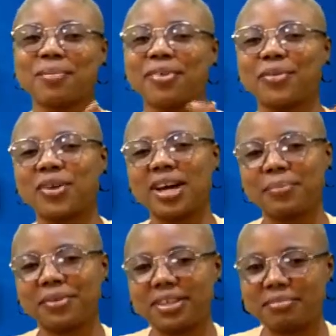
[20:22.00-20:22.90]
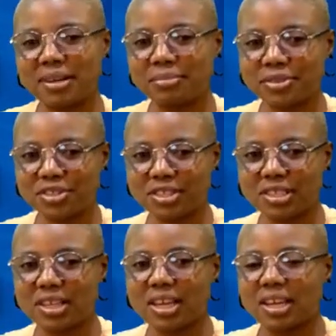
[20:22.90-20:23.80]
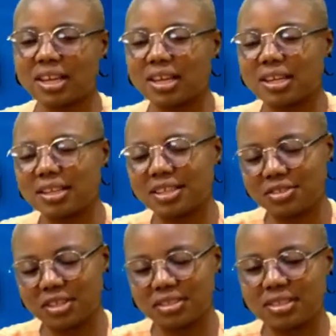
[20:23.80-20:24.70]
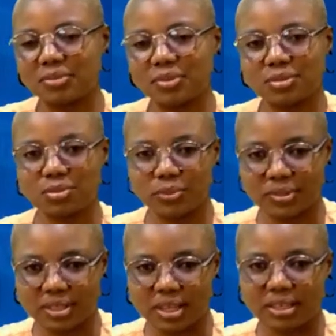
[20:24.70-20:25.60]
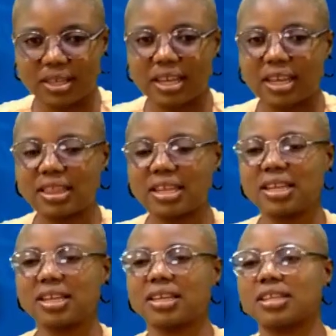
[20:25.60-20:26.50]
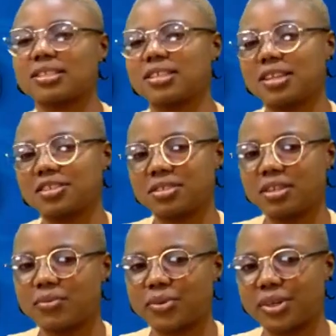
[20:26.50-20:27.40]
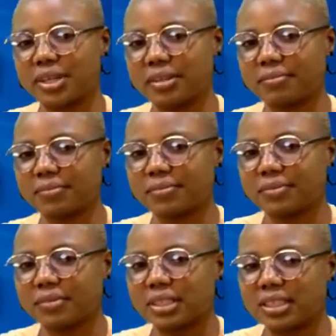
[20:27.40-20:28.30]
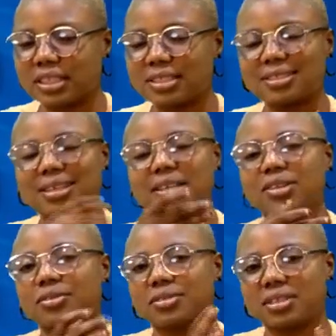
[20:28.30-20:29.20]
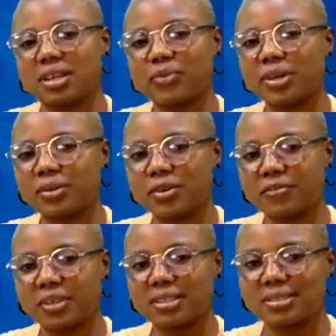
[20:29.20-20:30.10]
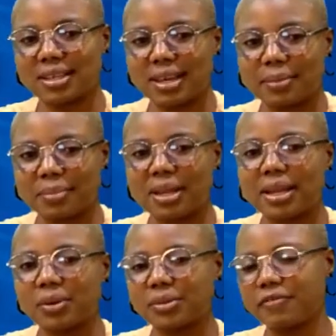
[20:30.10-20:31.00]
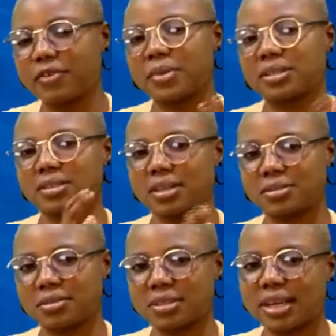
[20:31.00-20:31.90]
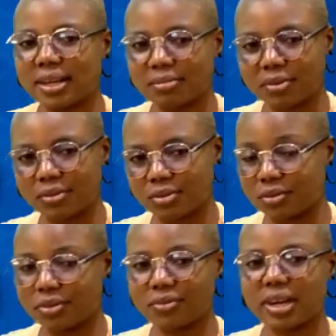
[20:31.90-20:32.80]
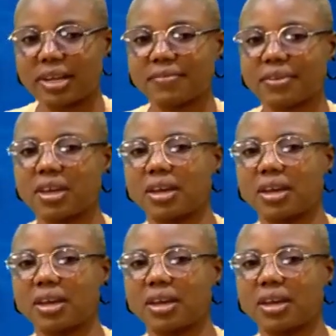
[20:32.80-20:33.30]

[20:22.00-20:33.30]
But what happened in Mabushi, that tragedy was so sad. I think it's a national warning. It's telling us that when governance gap allow informal sectors like Agberos to thrive,